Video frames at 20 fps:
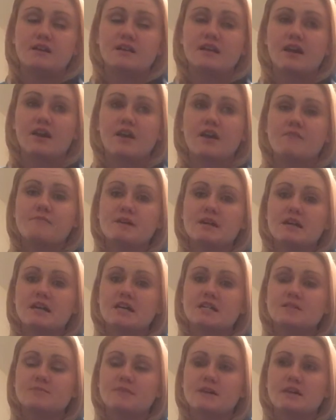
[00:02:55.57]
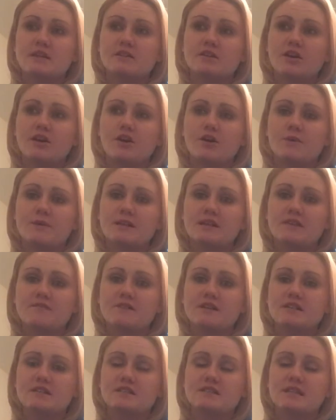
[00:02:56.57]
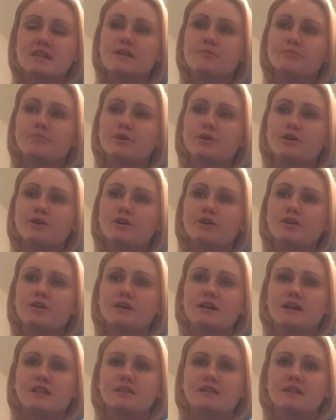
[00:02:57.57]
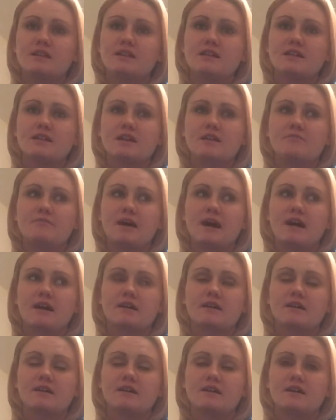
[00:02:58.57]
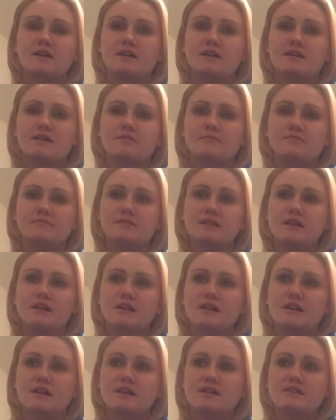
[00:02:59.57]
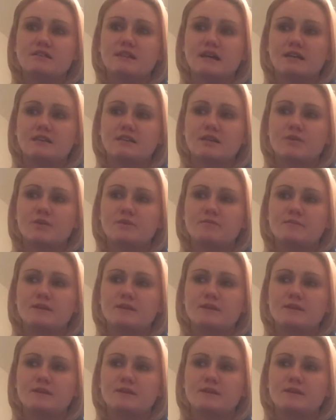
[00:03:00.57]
Garrett, my husband, go and give his sample, and then he came back and sat there with